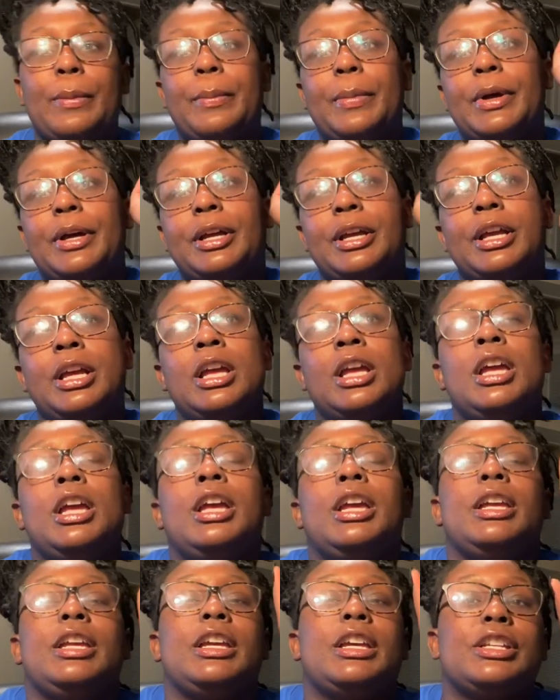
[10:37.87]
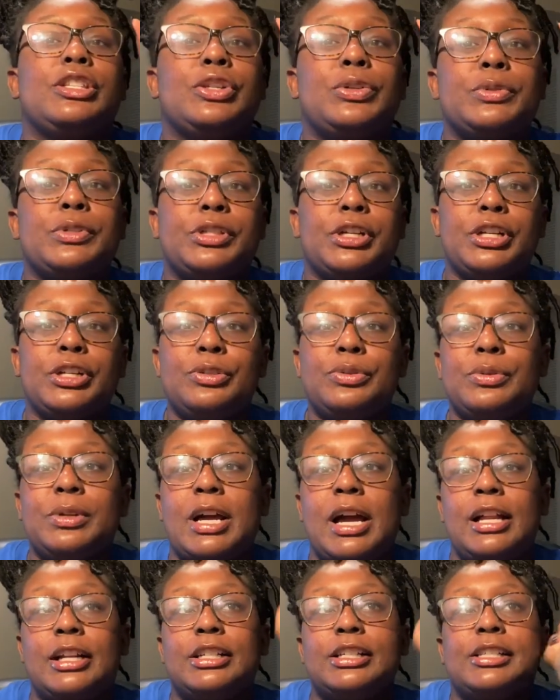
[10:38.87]
But yeah, so it was
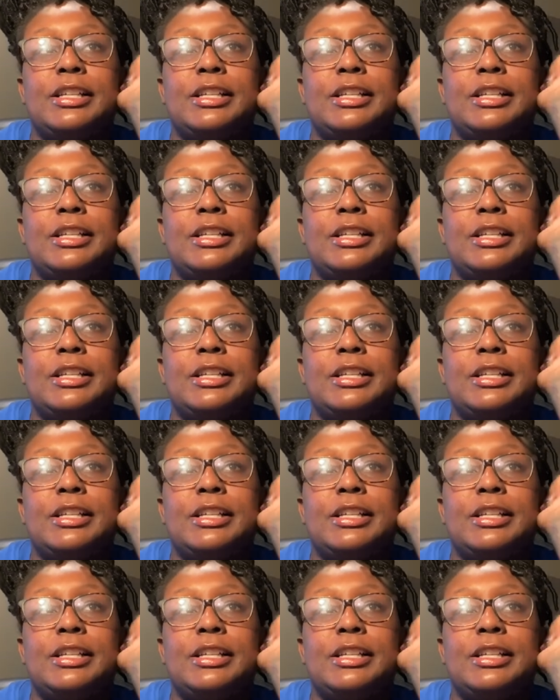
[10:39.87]
$32.